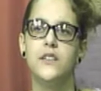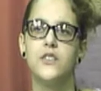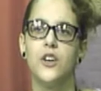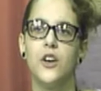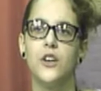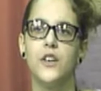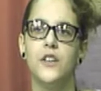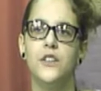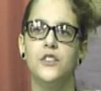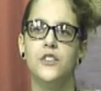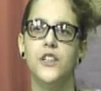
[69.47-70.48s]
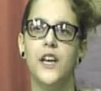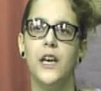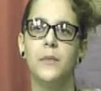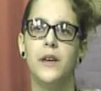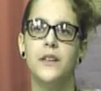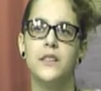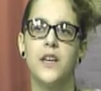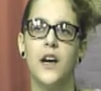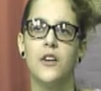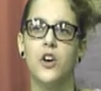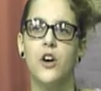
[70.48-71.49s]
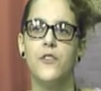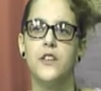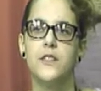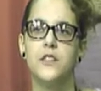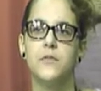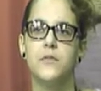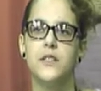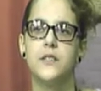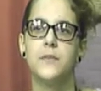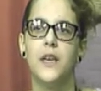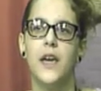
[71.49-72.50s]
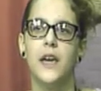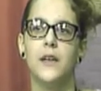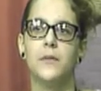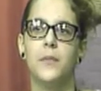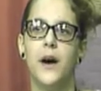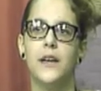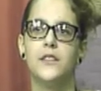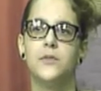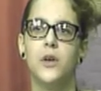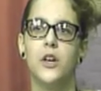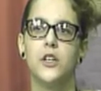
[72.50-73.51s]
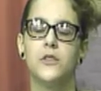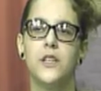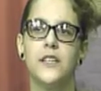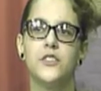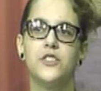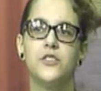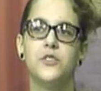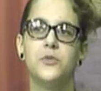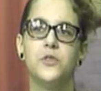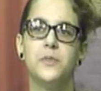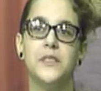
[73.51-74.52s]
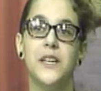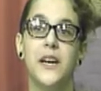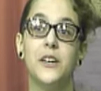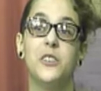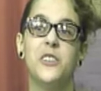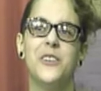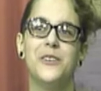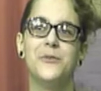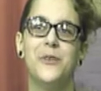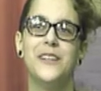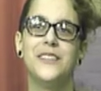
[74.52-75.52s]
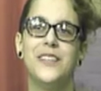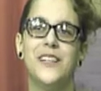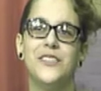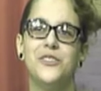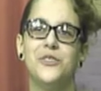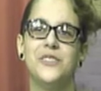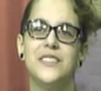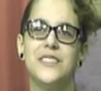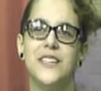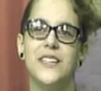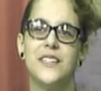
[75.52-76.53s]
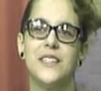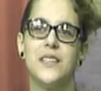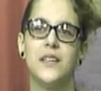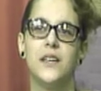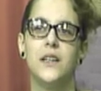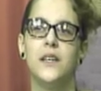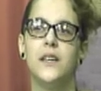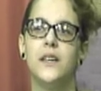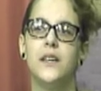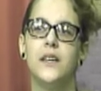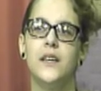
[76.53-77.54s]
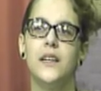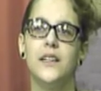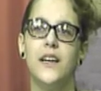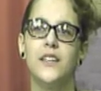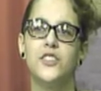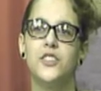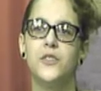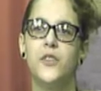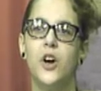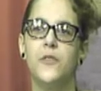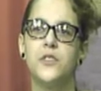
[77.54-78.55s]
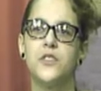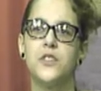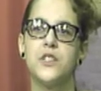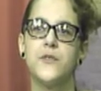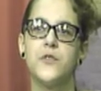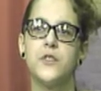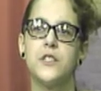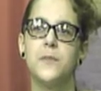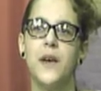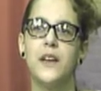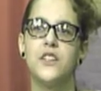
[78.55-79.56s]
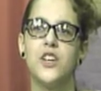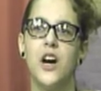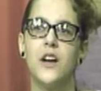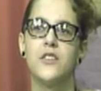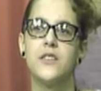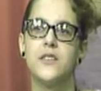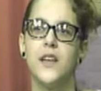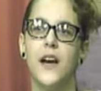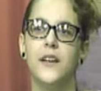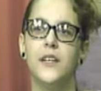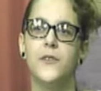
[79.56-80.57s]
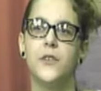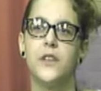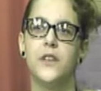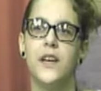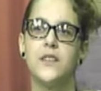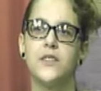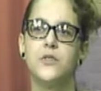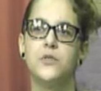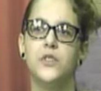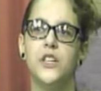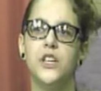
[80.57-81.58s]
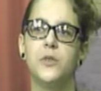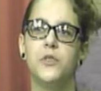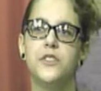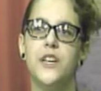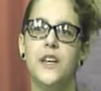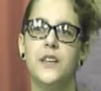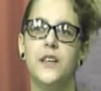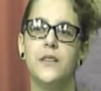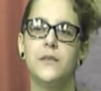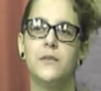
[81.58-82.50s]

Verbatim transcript: to turn in your name and desired office to Ms. McCain by tomorrow. Elections will be held on Wednesday, June 6th. Election of officers for Spanish Honor Society for the next school year will take